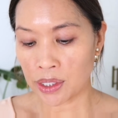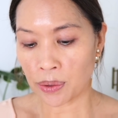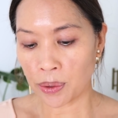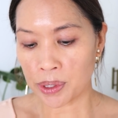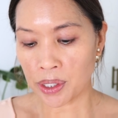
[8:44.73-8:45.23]
So
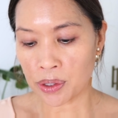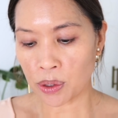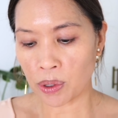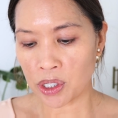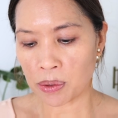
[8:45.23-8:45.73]
there was also a
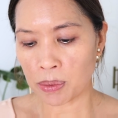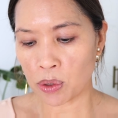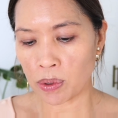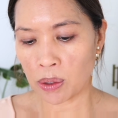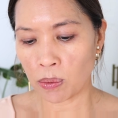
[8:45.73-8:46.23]
question
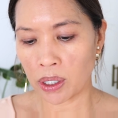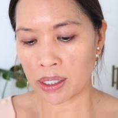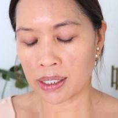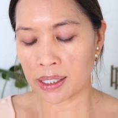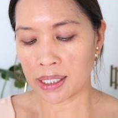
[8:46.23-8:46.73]
between
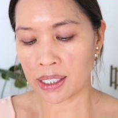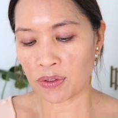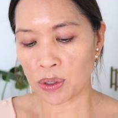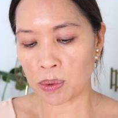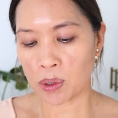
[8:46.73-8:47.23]
what is the
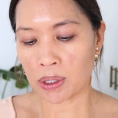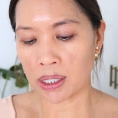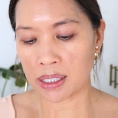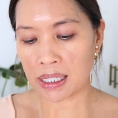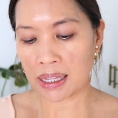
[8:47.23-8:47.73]
difference between
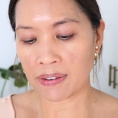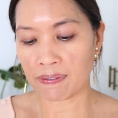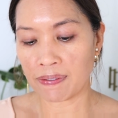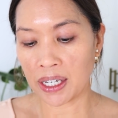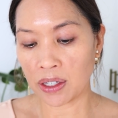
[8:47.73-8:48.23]
this and the
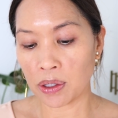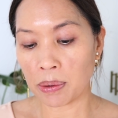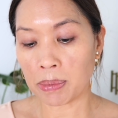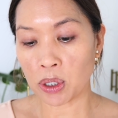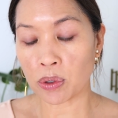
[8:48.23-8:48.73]
Veil
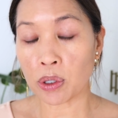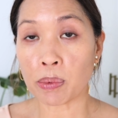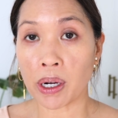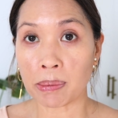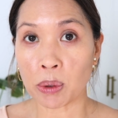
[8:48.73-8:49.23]
Mineral
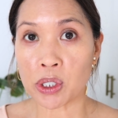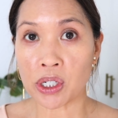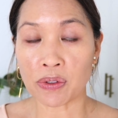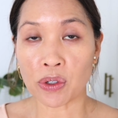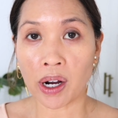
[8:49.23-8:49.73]
Primer, which
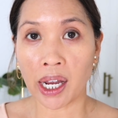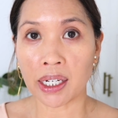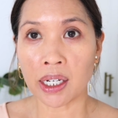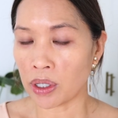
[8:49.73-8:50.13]
I've tried.